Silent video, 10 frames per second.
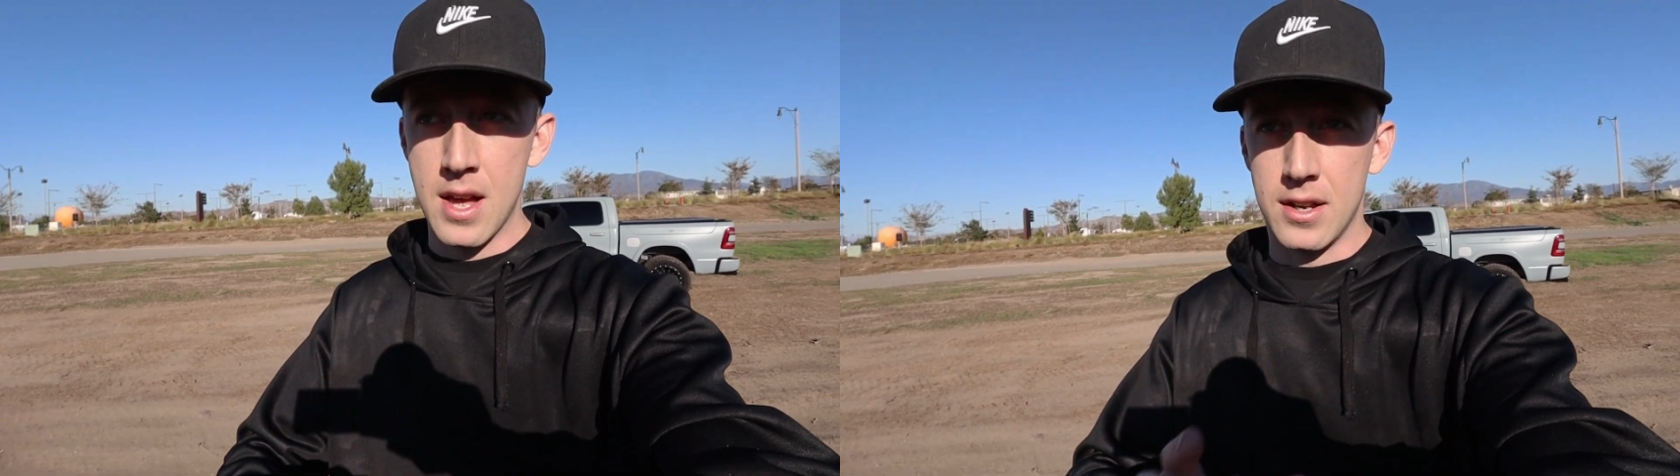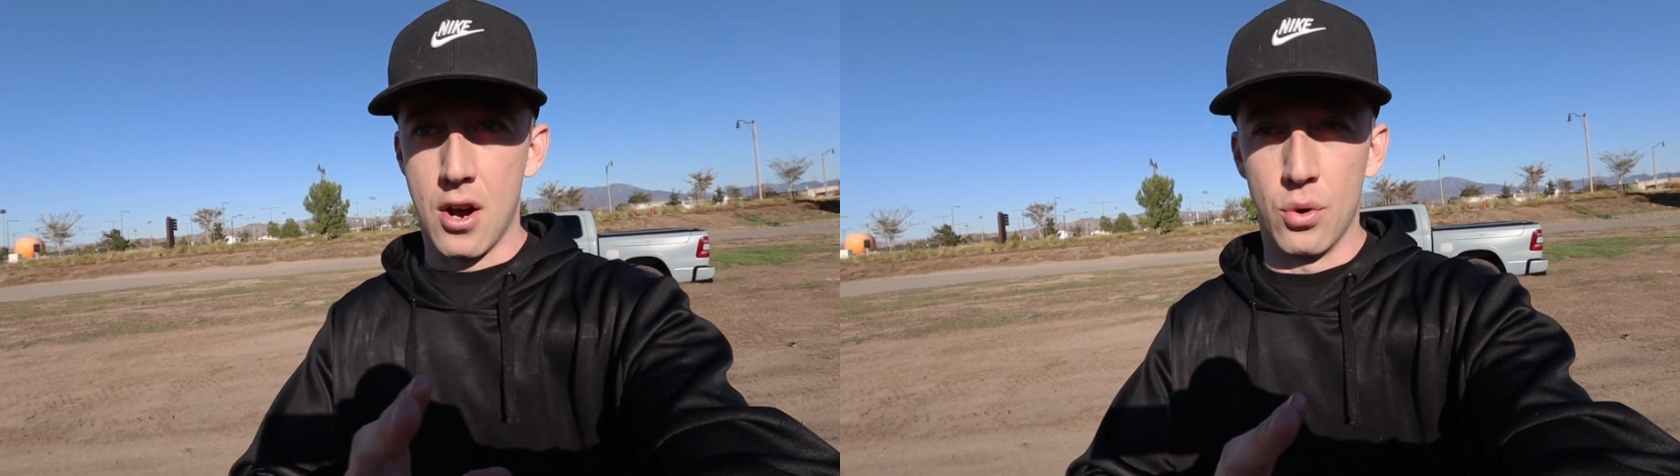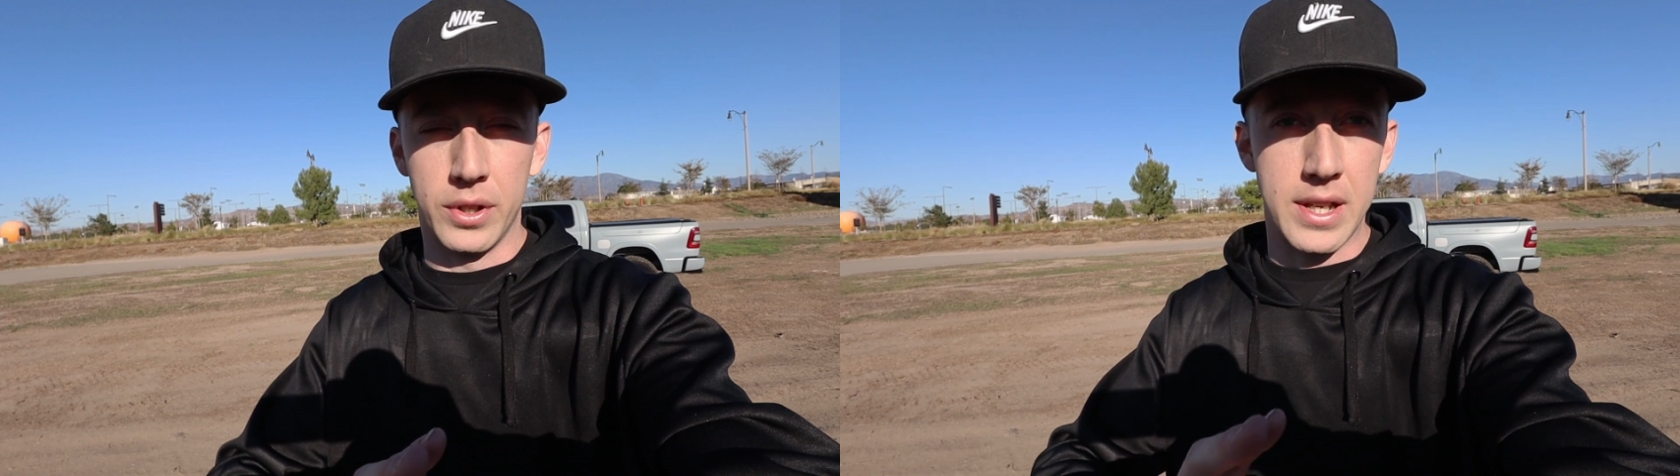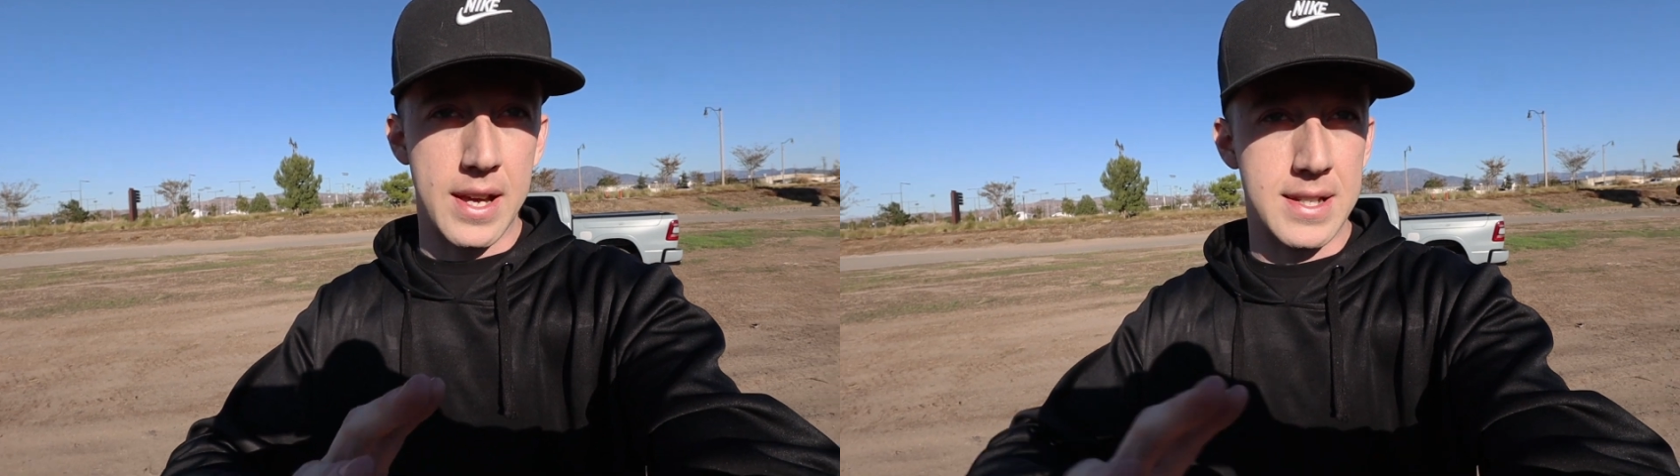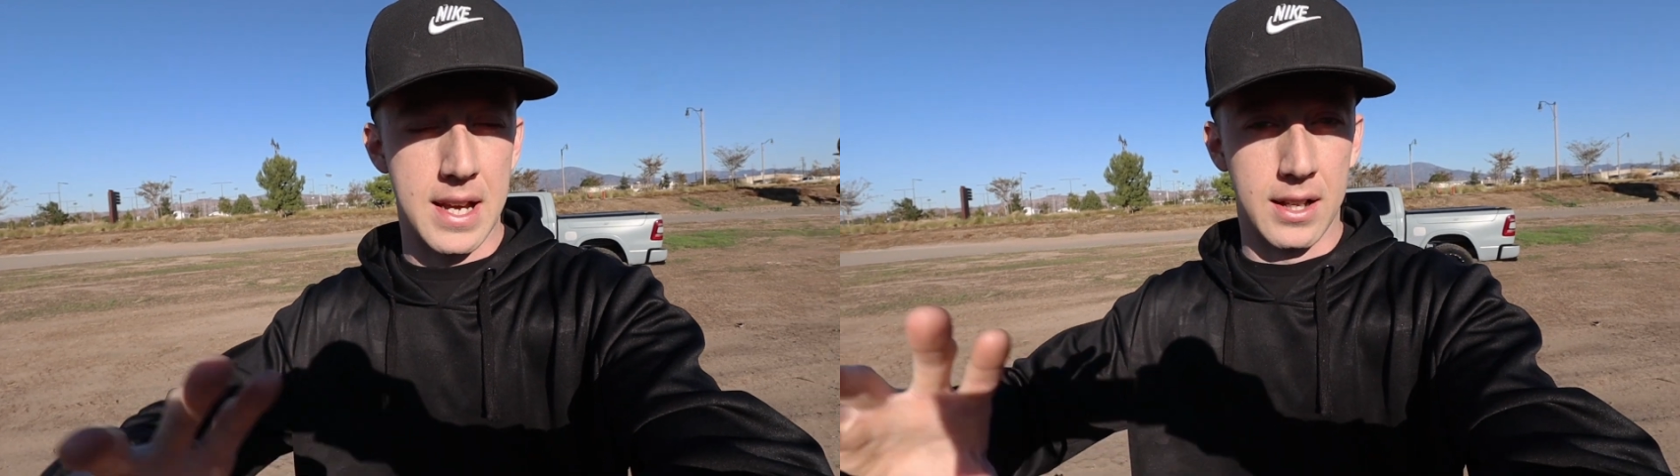Not only
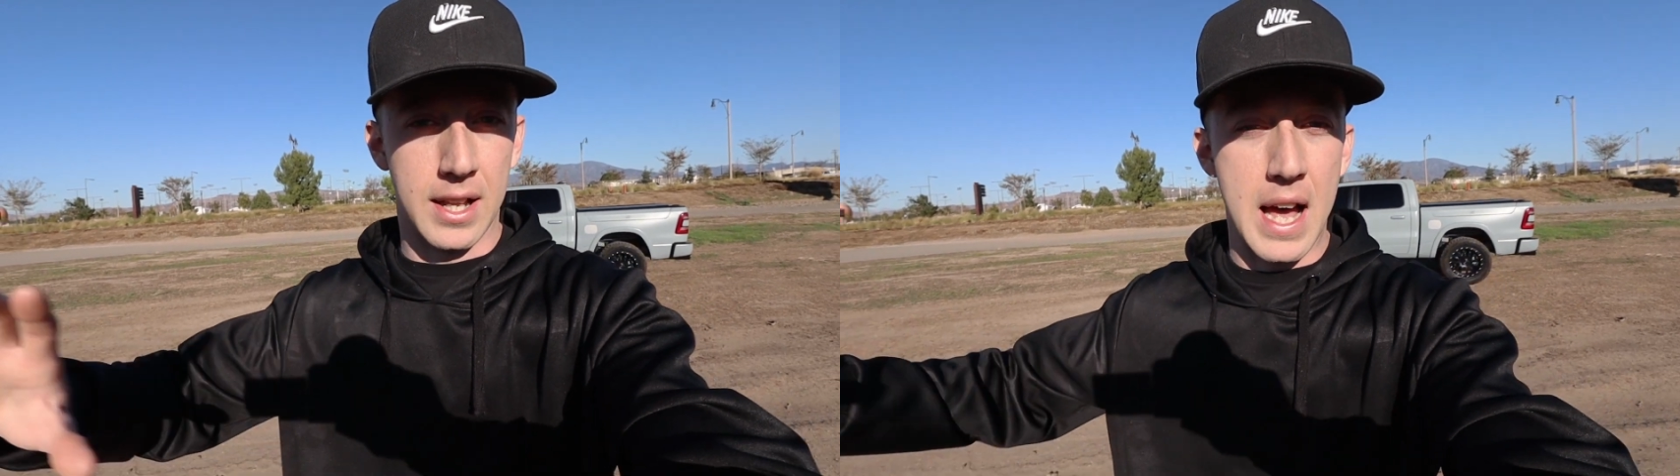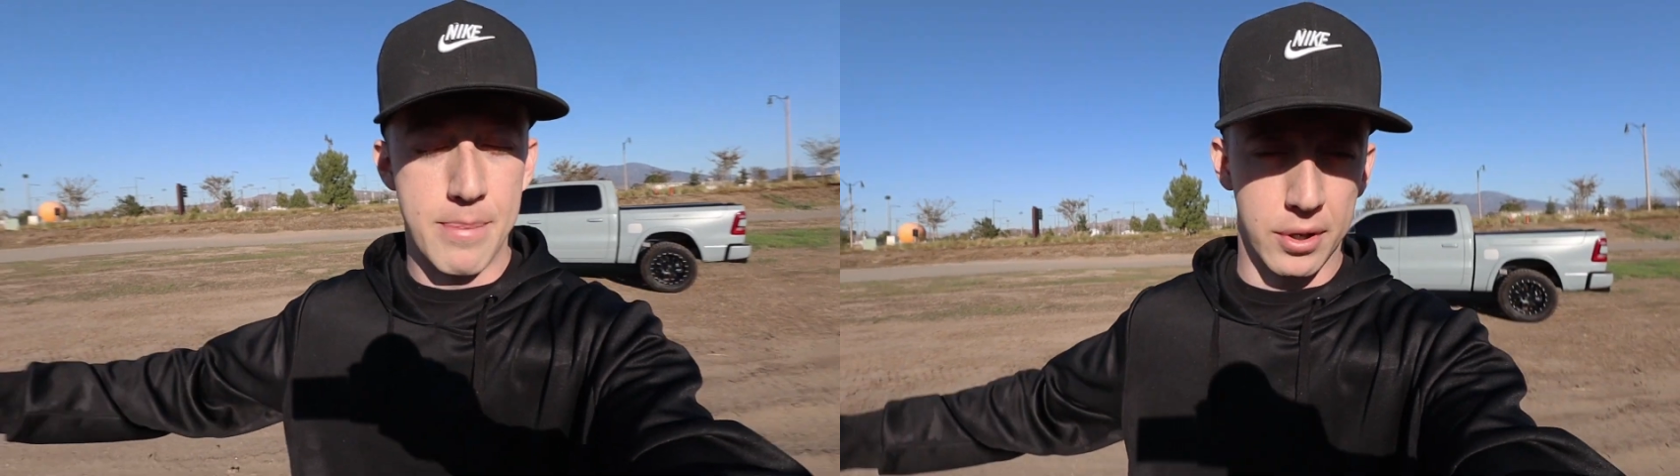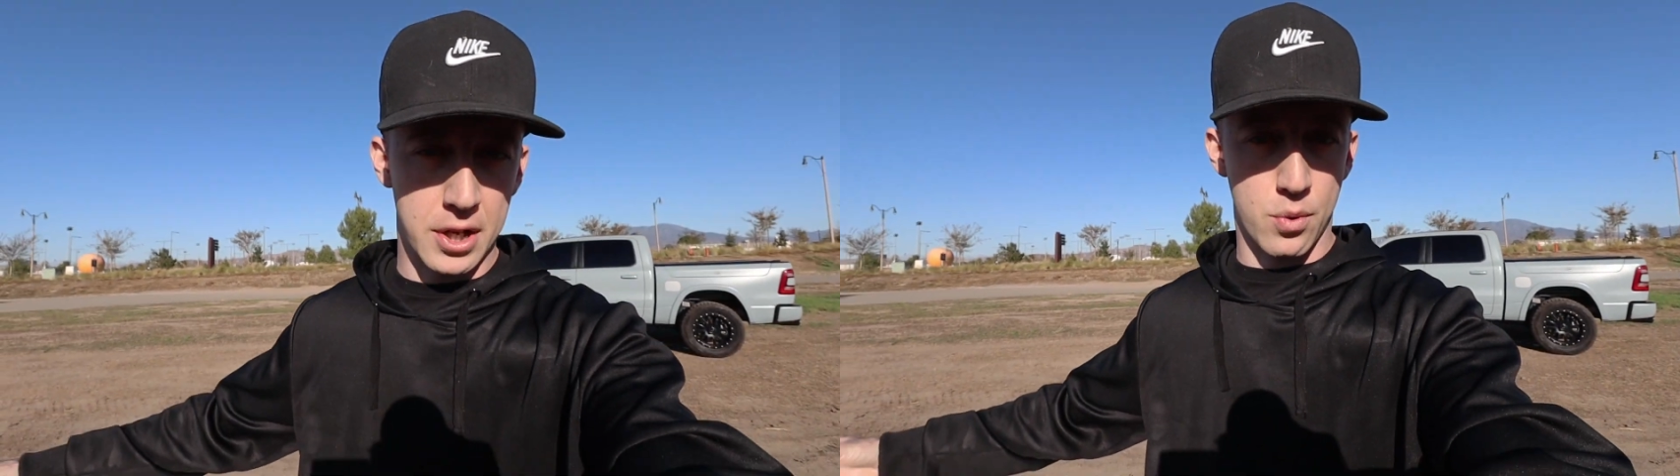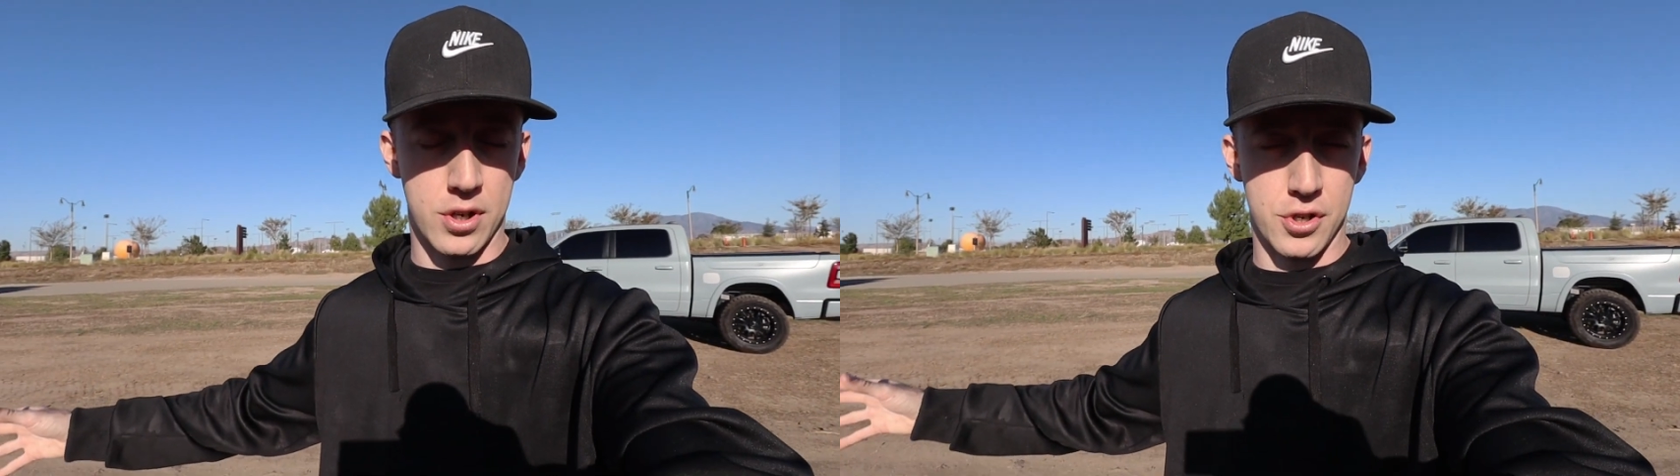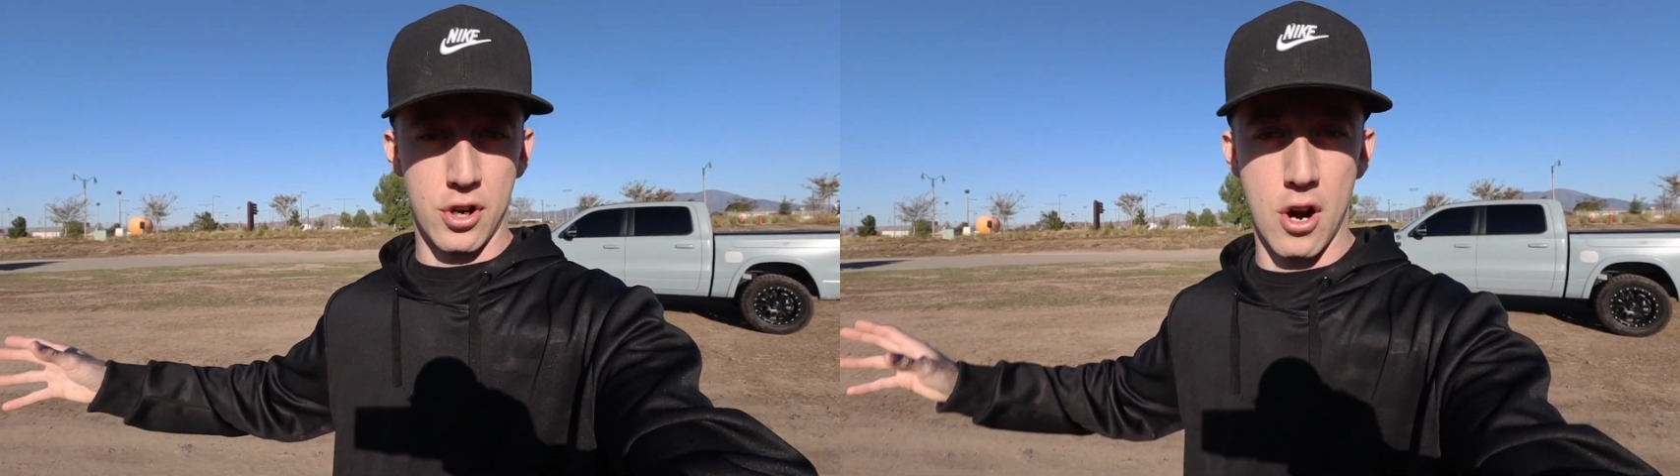is it a liability to work
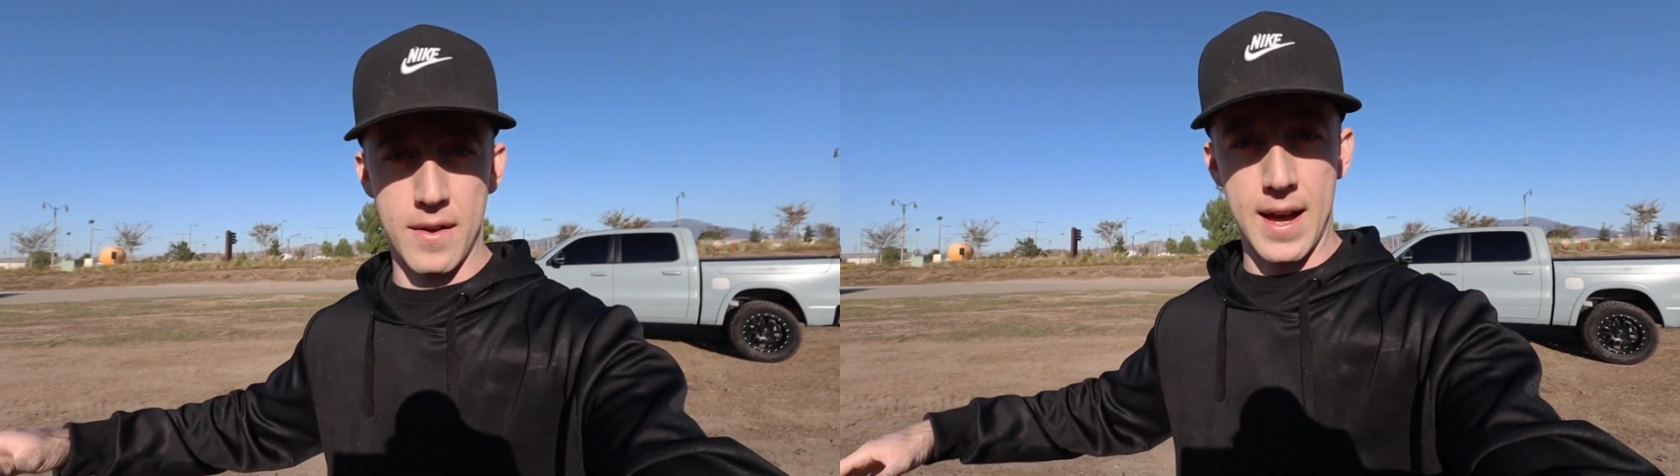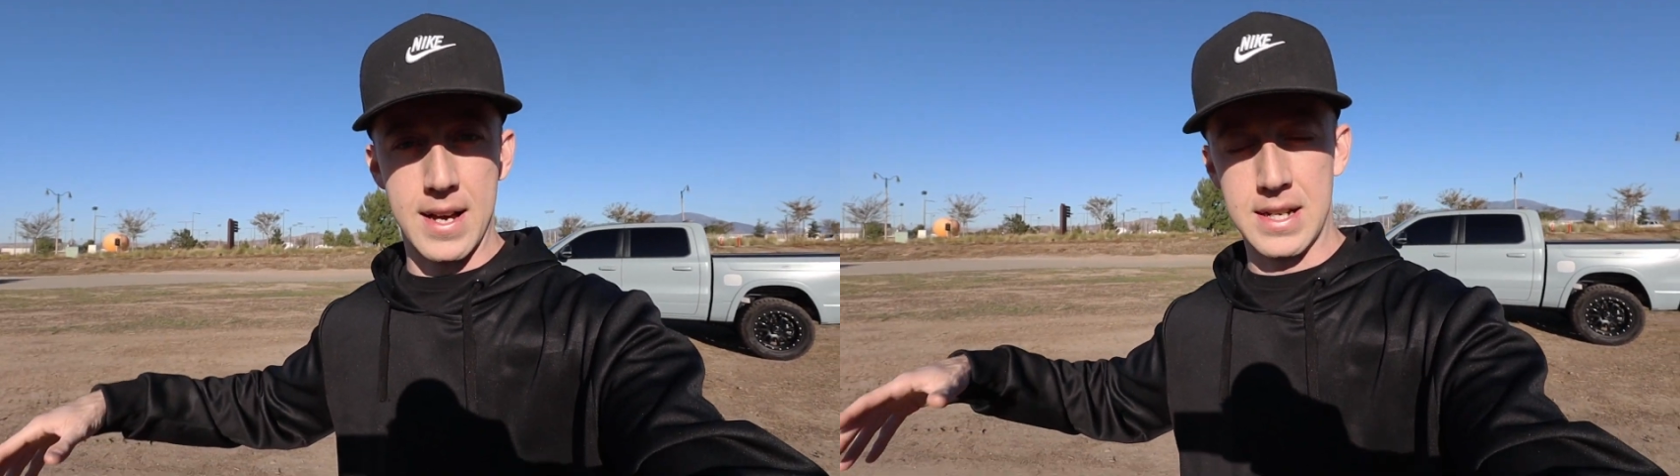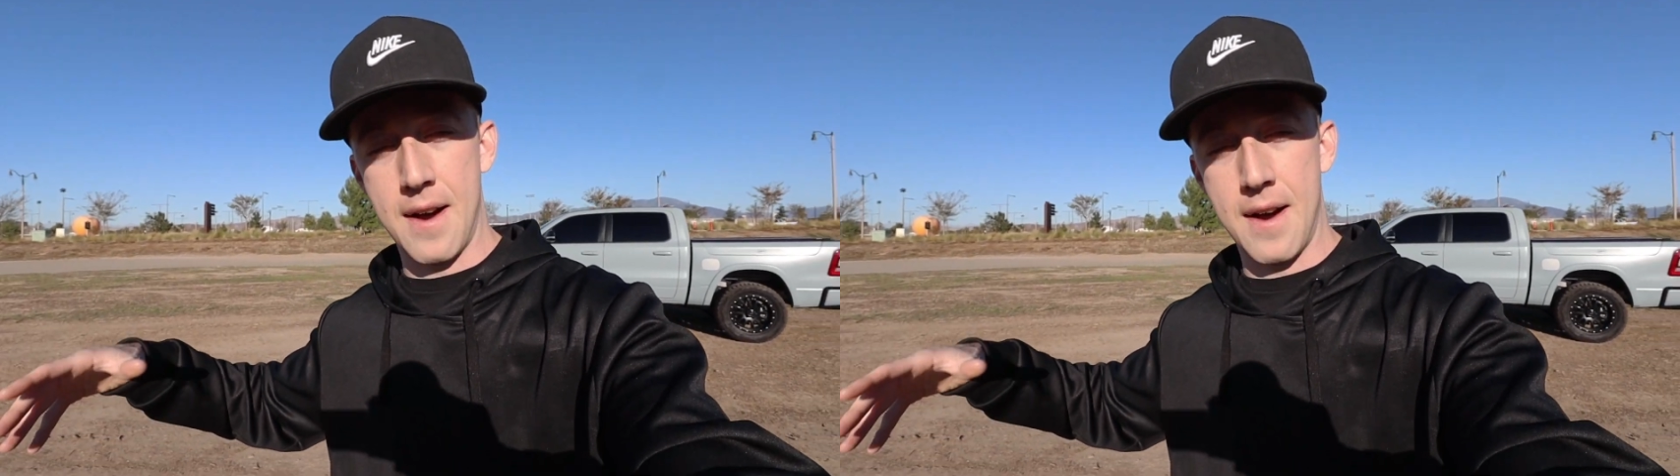on your car that has